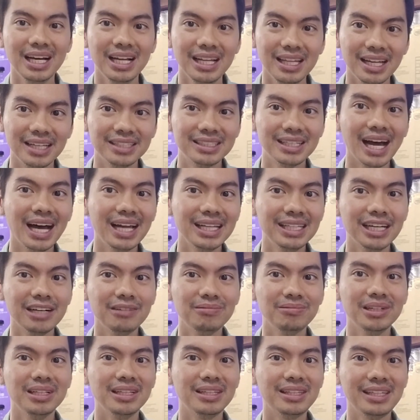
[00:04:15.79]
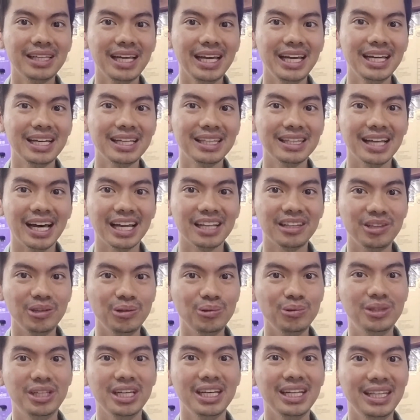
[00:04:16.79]
Lazada will think that
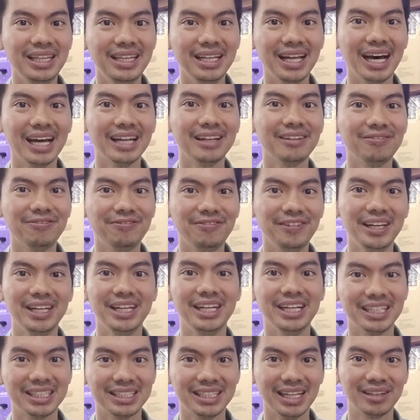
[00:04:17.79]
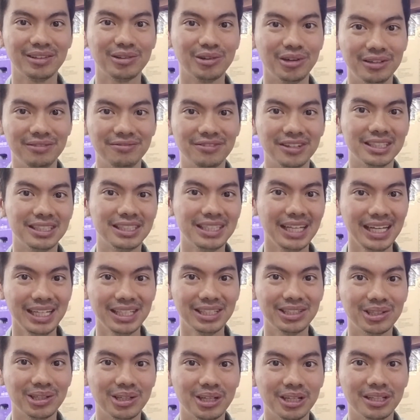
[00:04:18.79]
you did not finish that
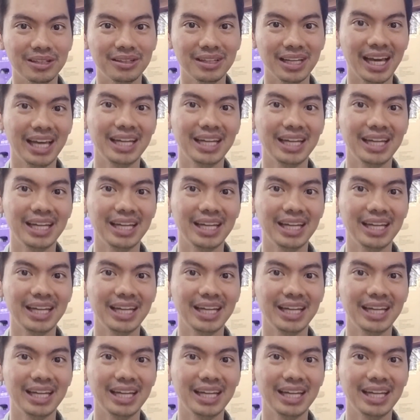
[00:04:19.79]
conversation,